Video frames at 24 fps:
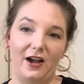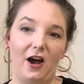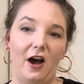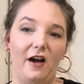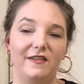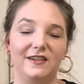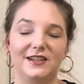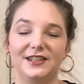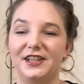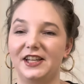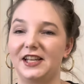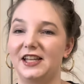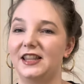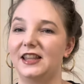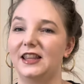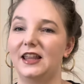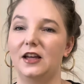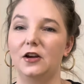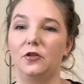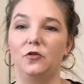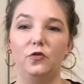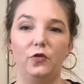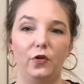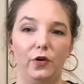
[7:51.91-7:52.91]
Obviously,
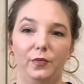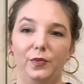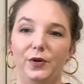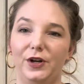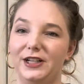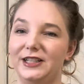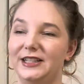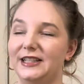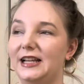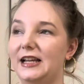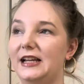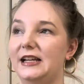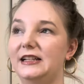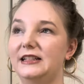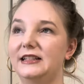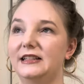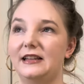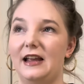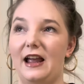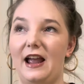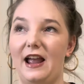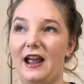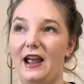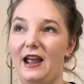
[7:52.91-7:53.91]
The Cruel Prince is
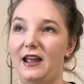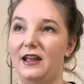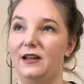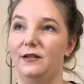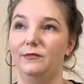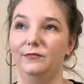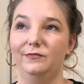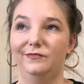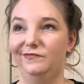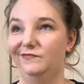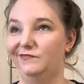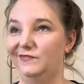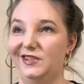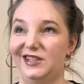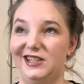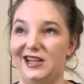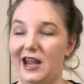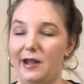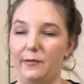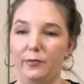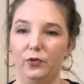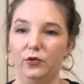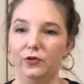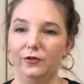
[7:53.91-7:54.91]
a
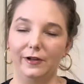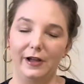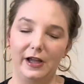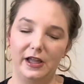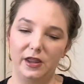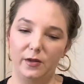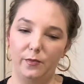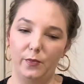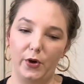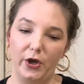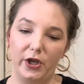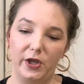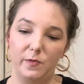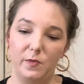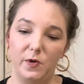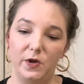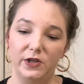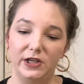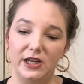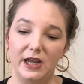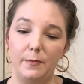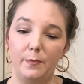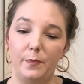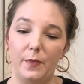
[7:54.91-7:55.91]
staple in the book community,